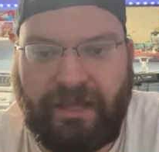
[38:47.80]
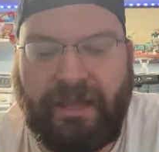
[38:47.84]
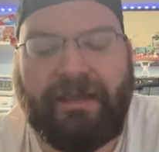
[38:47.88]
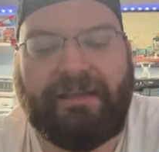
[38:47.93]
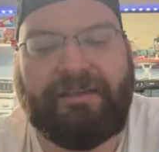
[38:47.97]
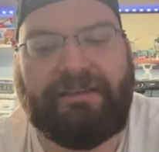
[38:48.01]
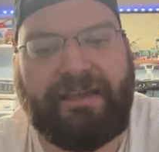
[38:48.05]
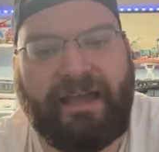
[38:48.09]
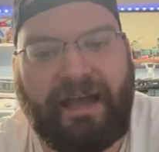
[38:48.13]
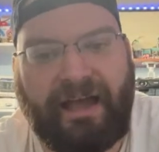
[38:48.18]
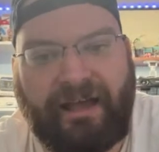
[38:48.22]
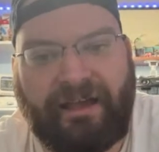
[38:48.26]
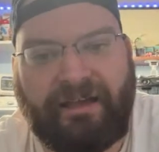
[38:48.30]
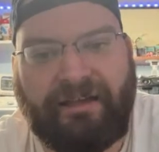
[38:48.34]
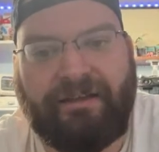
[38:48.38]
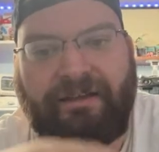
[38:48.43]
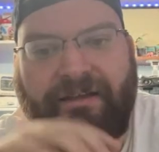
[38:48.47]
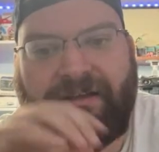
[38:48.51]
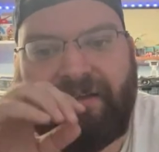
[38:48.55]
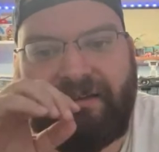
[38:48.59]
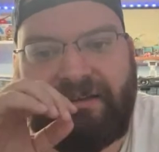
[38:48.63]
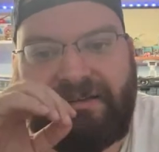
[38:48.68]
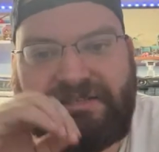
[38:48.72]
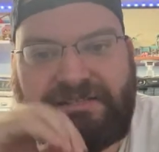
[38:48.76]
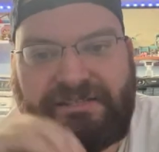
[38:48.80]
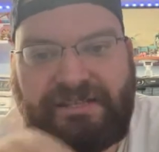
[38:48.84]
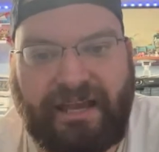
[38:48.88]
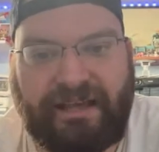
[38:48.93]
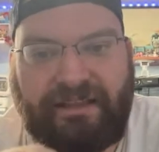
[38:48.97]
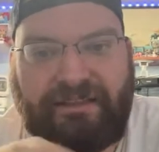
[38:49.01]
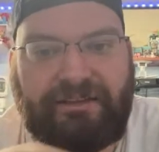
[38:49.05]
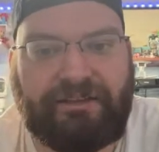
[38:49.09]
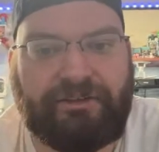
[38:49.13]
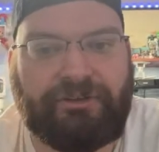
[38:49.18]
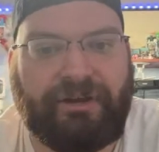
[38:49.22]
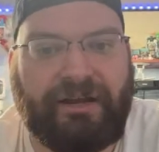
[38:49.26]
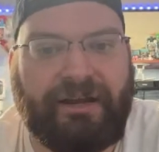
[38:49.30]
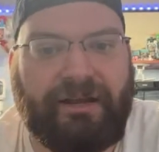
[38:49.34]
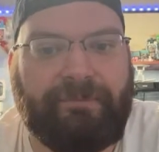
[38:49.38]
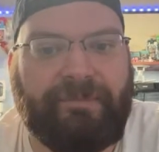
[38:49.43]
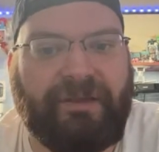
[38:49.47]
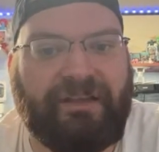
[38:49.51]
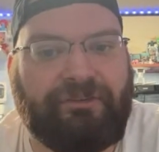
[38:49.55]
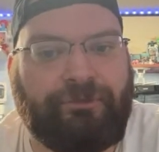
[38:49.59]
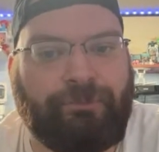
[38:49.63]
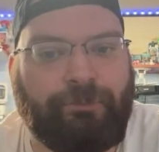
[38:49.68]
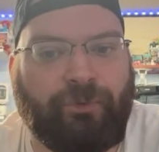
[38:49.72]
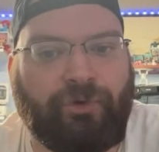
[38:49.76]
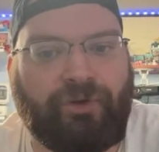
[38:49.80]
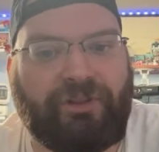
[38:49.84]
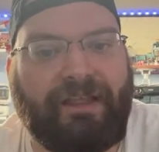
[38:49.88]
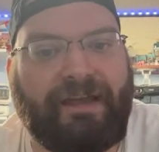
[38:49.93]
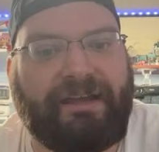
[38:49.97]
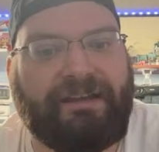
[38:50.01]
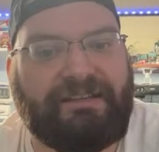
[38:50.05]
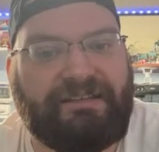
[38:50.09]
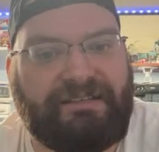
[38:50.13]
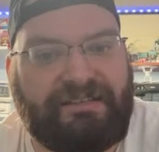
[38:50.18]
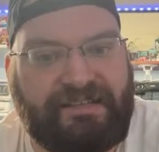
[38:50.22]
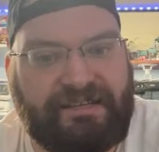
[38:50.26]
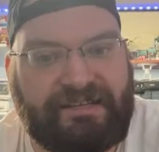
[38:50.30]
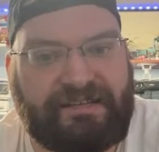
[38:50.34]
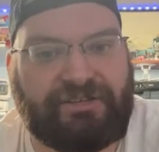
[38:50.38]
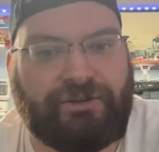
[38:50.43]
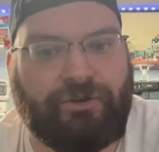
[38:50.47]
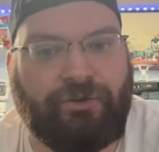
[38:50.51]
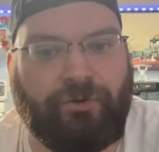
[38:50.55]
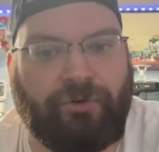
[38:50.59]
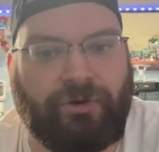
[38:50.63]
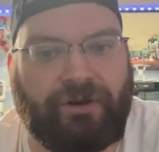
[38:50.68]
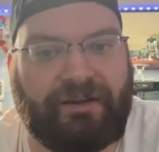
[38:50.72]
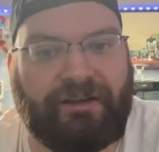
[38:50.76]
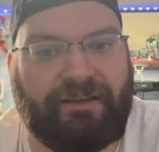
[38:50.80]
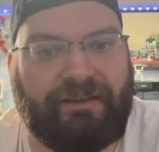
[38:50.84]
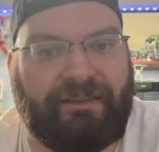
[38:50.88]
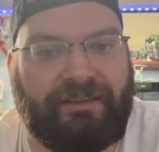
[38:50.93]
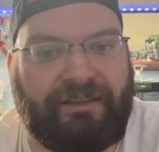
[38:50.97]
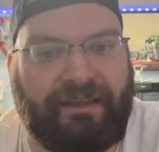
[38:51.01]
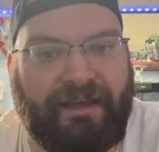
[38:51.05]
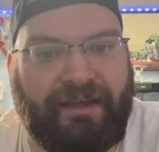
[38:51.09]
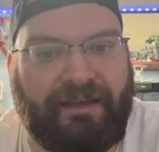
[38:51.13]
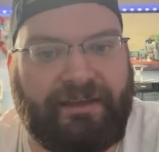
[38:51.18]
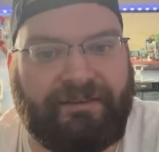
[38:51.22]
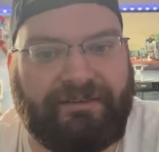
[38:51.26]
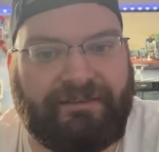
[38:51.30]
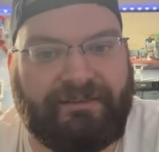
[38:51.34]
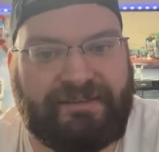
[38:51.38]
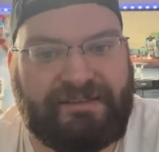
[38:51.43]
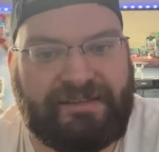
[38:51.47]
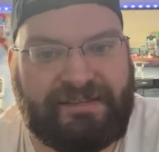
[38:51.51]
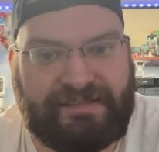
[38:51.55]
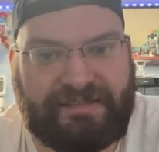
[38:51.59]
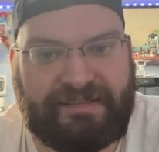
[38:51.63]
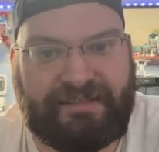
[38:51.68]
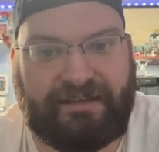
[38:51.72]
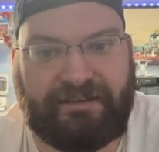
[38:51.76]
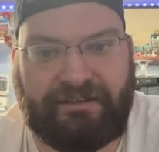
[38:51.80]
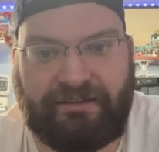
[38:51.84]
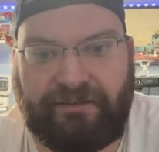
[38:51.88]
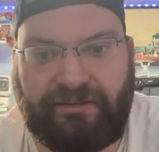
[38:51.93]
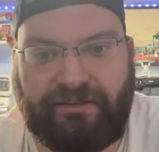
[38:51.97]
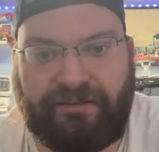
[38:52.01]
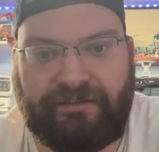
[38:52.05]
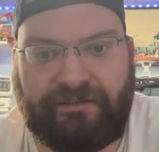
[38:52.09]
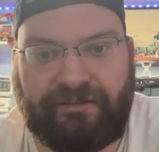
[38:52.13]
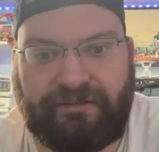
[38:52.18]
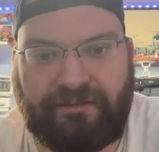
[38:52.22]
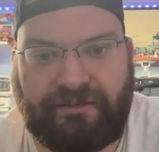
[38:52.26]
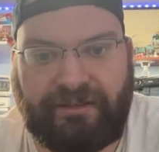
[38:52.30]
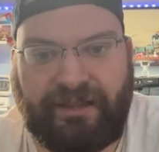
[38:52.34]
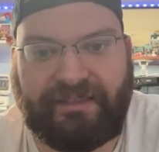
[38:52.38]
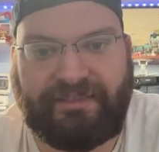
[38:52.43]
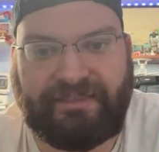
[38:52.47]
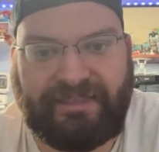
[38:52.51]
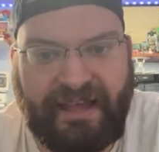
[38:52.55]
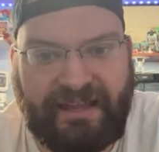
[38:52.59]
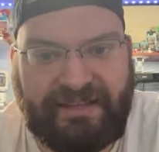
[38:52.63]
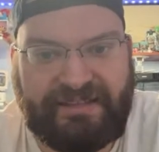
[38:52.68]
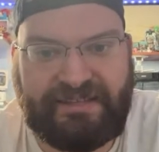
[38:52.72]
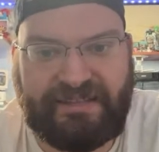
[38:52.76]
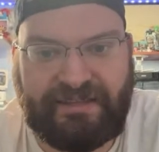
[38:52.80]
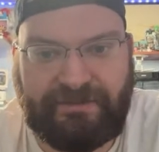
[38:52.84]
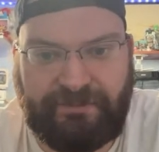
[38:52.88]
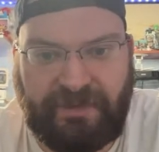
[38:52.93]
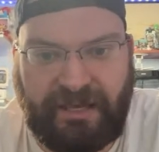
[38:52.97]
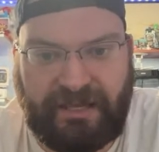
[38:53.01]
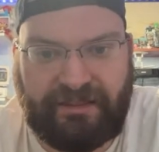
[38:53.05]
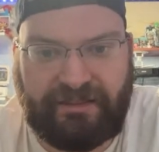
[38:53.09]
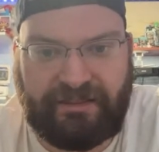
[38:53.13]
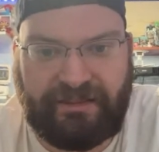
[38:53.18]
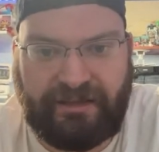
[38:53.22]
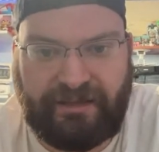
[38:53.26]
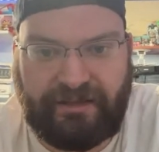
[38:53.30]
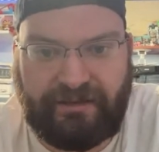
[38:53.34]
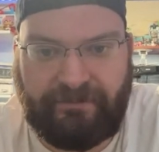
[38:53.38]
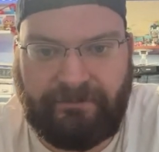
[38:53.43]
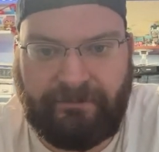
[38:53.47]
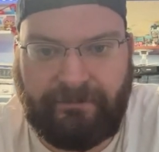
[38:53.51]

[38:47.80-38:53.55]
Yeah, Telegram is more like Discord than Signal. Like, that's the main thing.